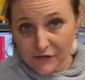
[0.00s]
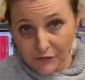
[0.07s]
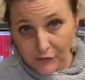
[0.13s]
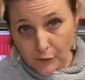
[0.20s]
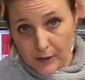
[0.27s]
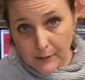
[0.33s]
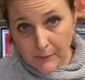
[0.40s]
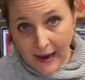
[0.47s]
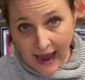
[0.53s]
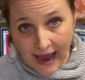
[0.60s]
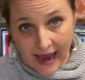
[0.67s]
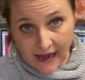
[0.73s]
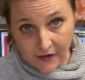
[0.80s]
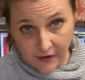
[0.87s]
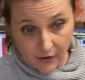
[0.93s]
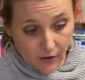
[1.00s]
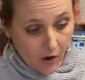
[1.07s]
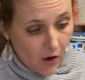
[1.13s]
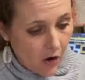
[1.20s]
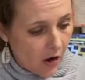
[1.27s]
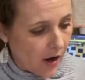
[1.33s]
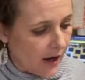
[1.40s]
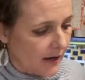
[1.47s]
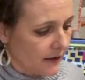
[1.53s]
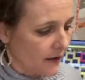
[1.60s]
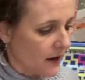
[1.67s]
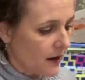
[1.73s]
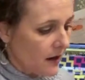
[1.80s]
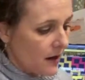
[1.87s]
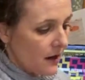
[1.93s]
the free pattern
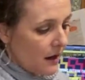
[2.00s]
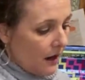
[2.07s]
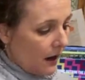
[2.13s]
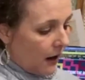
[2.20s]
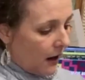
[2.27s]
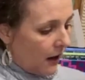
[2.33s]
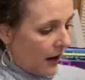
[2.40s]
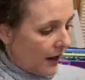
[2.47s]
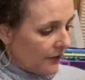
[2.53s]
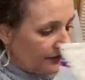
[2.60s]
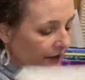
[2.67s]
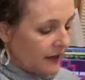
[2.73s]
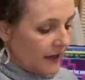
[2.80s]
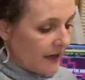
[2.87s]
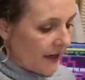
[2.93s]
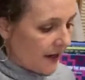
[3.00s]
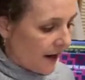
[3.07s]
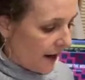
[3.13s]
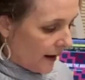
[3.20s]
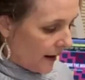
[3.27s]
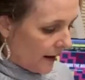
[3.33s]
on the